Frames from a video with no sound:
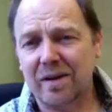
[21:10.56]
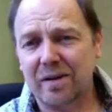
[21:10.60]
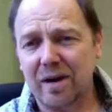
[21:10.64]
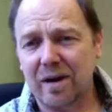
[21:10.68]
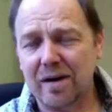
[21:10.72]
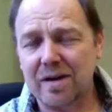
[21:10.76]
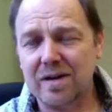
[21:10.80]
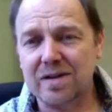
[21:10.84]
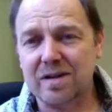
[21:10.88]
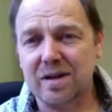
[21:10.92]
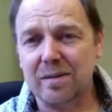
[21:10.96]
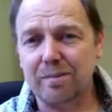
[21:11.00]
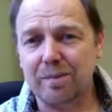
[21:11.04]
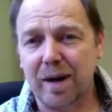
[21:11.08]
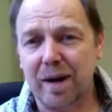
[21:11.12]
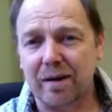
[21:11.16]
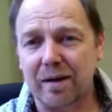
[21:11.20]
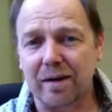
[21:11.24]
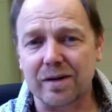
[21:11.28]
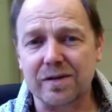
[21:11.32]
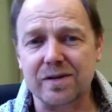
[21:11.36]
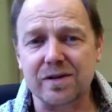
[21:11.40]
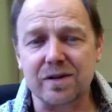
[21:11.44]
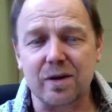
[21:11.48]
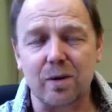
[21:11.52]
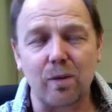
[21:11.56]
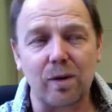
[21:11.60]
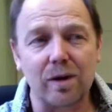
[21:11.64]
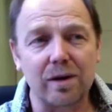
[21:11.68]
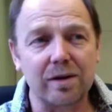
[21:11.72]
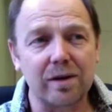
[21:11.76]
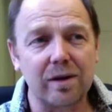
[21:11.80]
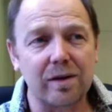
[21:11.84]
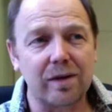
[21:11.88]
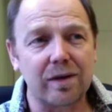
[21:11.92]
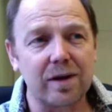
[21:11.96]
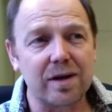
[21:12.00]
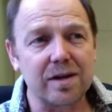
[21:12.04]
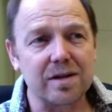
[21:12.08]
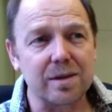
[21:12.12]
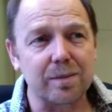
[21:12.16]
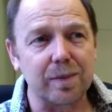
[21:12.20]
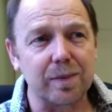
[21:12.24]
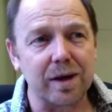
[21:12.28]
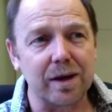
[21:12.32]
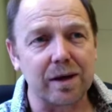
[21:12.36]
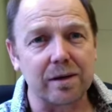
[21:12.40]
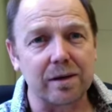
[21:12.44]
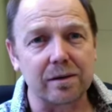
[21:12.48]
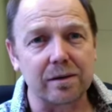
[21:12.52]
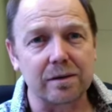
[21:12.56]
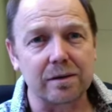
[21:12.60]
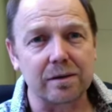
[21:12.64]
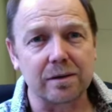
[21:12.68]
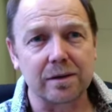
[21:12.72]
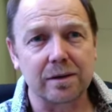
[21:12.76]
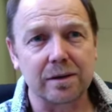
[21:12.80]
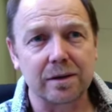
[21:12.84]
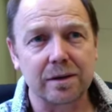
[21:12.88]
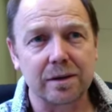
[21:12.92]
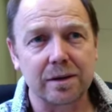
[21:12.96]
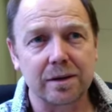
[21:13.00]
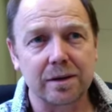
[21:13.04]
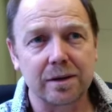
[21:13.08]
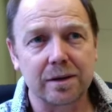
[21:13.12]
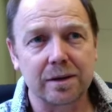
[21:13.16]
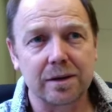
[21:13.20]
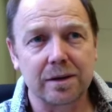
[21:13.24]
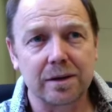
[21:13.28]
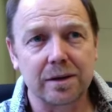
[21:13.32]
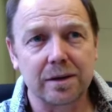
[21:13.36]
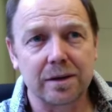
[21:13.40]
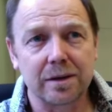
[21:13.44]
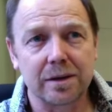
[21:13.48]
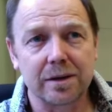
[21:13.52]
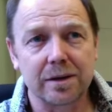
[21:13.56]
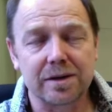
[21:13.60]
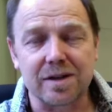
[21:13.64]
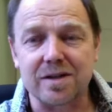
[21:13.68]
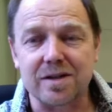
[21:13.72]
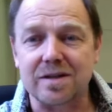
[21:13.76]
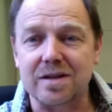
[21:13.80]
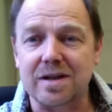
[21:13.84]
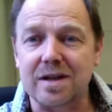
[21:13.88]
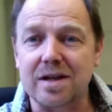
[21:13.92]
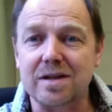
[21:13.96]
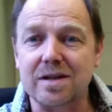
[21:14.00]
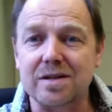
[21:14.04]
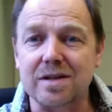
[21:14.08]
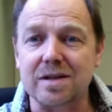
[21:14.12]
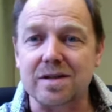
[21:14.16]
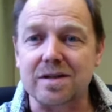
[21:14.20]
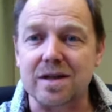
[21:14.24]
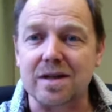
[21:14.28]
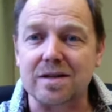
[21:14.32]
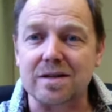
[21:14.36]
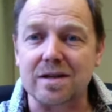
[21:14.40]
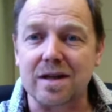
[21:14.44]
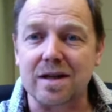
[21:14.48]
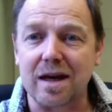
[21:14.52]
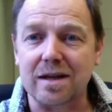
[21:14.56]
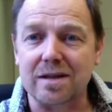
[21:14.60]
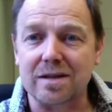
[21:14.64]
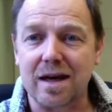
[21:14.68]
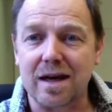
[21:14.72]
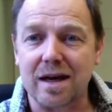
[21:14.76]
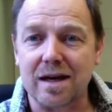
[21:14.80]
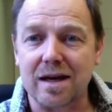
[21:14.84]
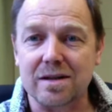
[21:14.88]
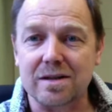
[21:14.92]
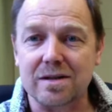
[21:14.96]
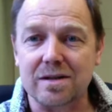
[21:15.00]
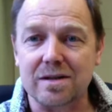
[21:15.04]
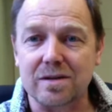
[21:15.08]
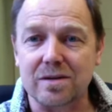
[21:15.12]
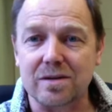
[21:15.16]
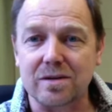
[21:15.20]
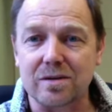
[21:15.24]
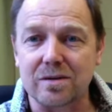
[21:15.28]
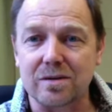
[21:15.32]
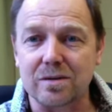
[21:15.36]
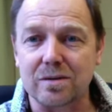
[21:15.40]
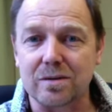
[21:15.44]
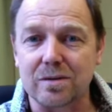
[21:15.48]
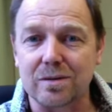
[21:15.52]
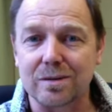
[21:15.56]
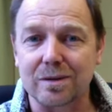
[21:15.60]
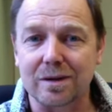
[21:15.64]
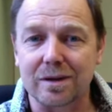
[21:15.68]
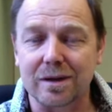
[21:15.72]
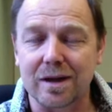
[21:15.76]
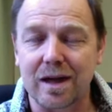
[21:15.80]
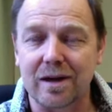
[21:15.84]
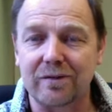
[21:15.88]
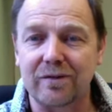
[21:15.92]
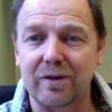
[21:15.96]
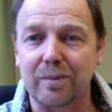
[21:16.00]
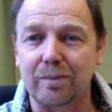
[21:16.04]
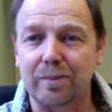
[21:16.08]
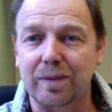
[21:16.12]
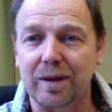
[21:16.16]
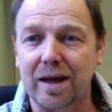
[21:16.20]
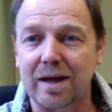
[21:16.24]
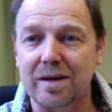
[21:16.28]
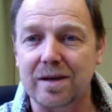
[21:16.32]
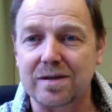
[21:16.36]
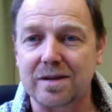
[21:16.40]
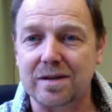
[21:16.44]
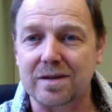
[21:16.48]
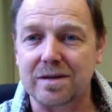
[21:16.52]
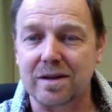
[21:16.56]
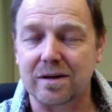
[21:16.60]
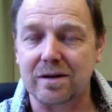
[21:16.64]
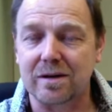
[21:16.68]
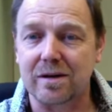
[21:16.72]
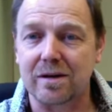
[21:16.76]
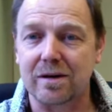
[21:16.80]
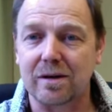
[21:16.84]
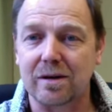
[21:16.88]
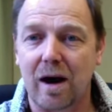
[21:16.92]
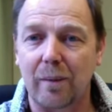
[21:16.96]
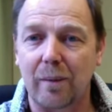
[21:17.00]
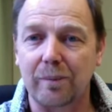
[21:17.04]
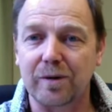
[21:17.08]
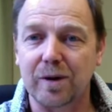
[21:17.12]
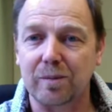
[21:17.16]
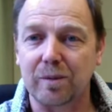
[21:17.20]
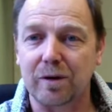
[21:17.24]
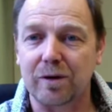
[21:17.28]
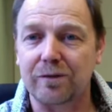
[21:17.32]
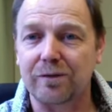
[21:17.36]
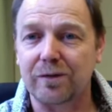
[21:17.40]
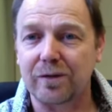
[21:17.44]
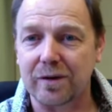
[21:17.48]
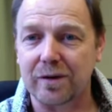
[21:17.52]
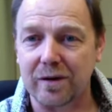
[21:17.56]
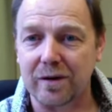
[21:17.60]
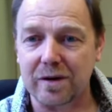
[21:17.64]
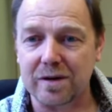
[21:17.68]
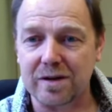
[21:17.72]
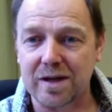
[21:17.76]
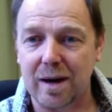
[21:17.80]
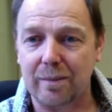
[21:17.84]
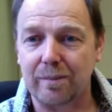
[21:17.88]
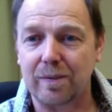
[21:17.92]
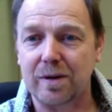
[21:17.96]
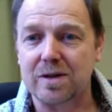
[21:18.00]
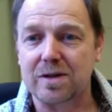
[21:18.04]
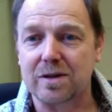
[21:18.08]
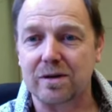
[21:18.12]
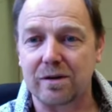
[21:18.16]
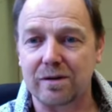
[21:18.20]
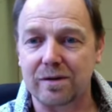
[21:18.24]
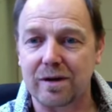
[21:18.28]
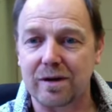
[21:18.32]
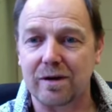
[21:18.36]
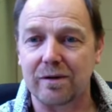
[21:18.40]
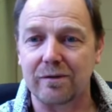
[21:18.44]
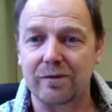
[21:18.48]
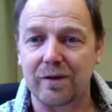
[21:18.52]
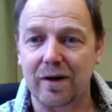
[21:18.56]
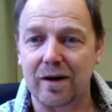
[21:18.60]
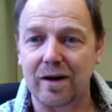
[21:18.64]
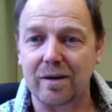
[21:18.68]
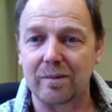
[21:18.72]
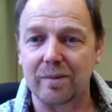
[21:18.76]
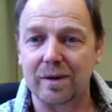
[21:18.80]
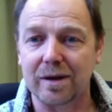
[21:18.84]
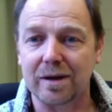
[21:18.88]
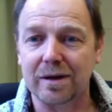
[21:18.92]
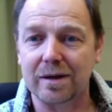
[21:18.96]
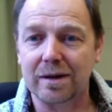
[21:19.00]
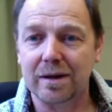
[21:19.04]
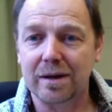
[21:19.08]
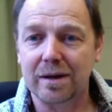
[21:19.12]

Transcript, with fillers: are some parallels. So, one of the things about diseases is they tend to live in places that are optimal for their temperature and their environment.